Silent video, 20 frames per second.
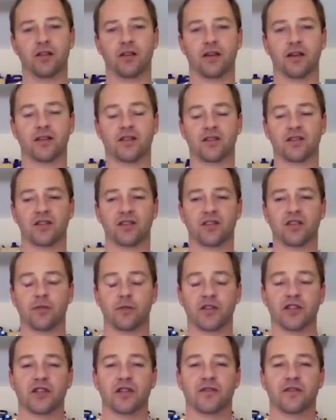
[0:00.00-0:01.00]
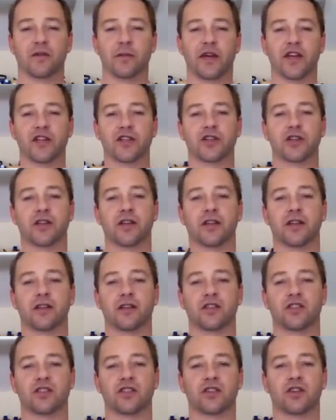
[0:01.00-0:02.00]
it's just so much information. And
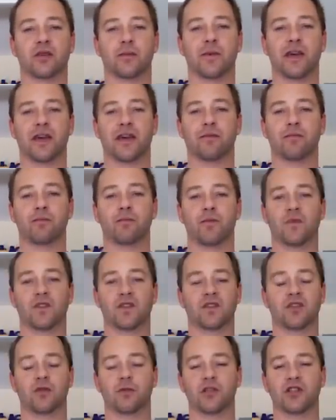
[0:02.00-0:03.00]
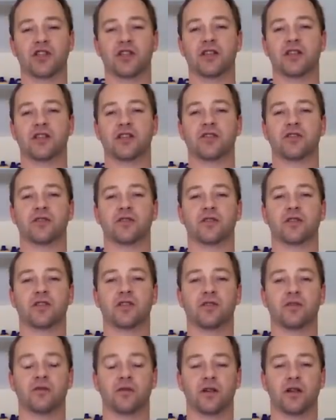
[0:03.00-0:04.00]
it's just going to make it so much easier
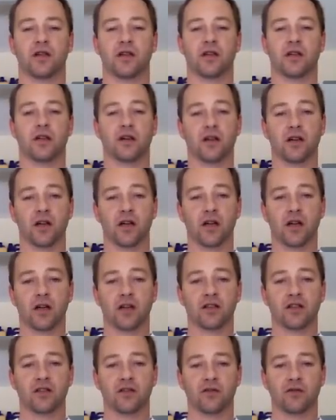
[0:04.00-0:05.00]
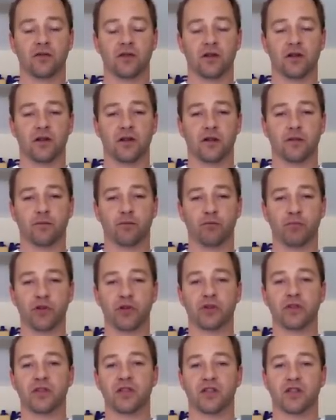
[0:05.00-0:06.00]
to uh, to um,
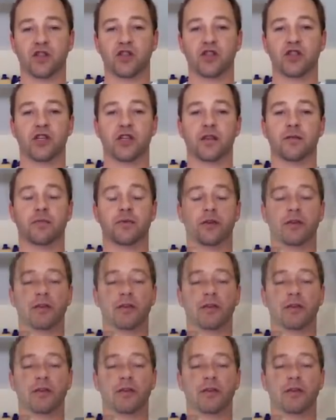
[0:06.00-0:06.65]
build this ship.